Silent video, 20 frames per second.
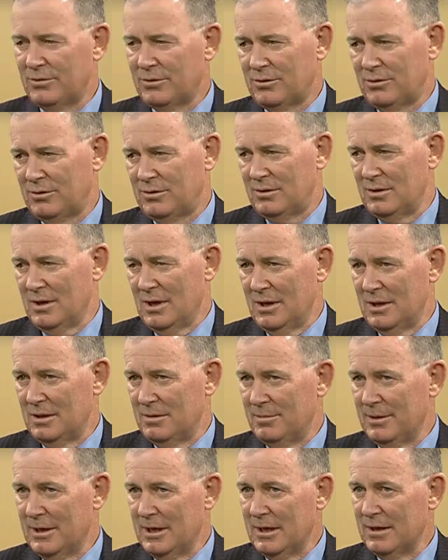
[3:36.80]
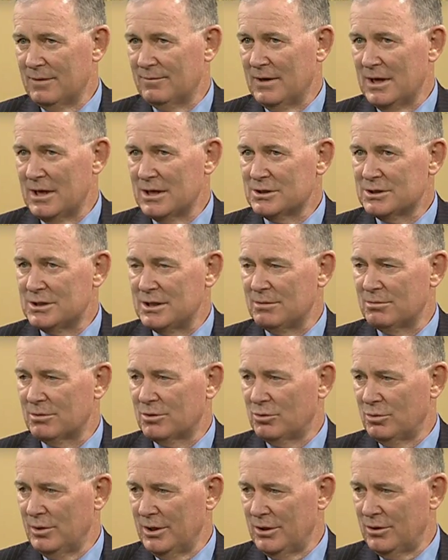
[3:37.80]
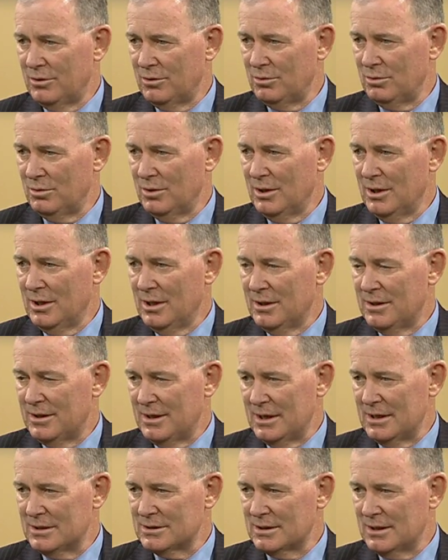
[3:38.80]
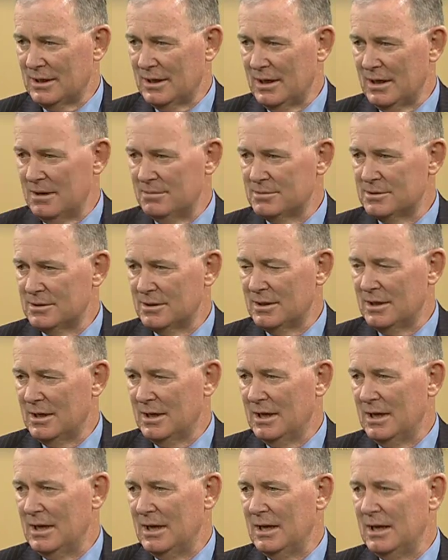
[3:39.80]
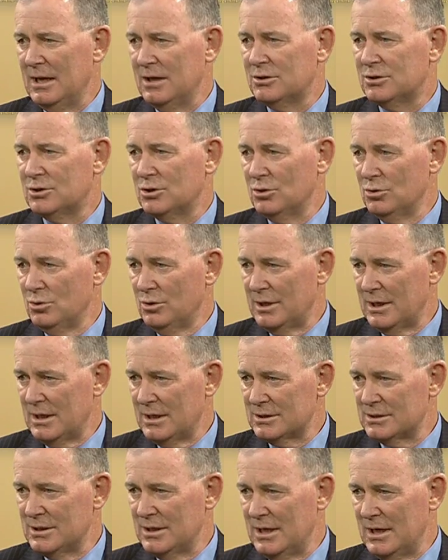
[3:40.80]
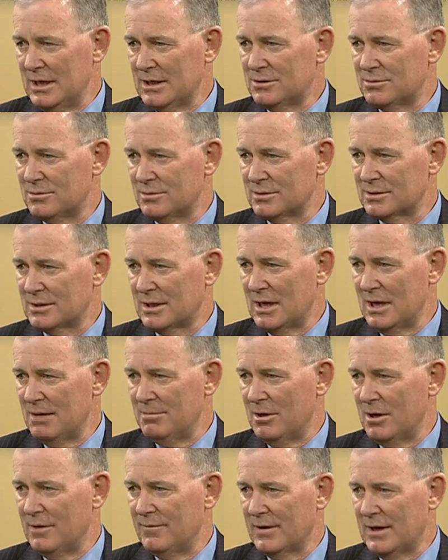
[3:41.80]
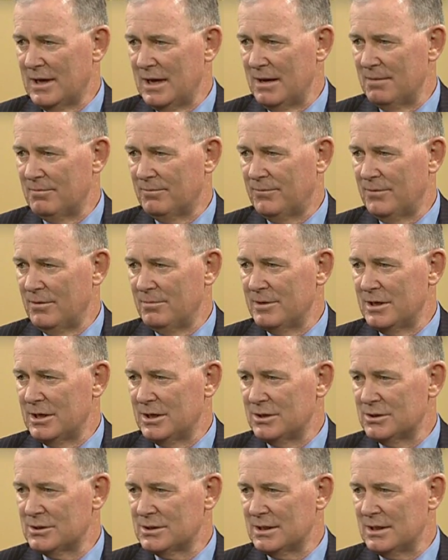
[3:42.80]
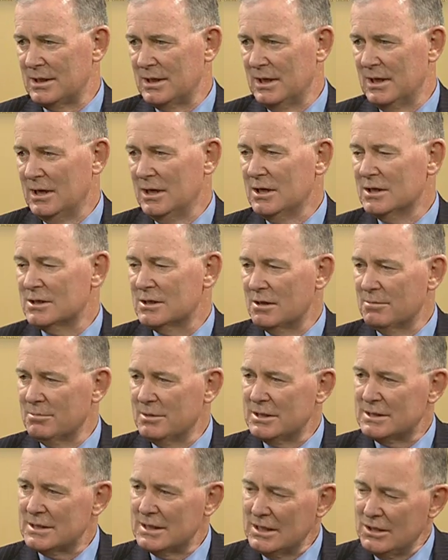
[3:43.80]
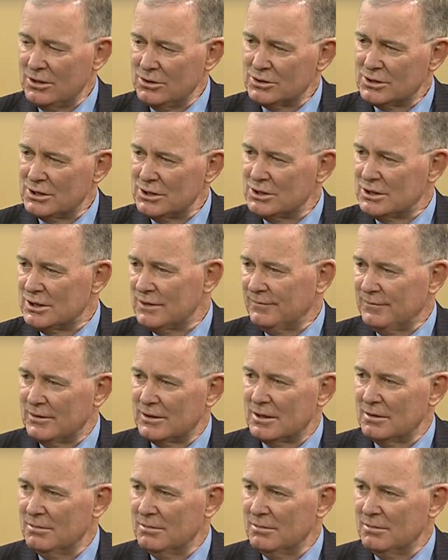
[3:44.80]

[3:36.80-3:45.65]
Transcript: with the beginning of last year with 22,000 claims, and 2,000 extras came over cap from EQC. So that means EQC shifted them.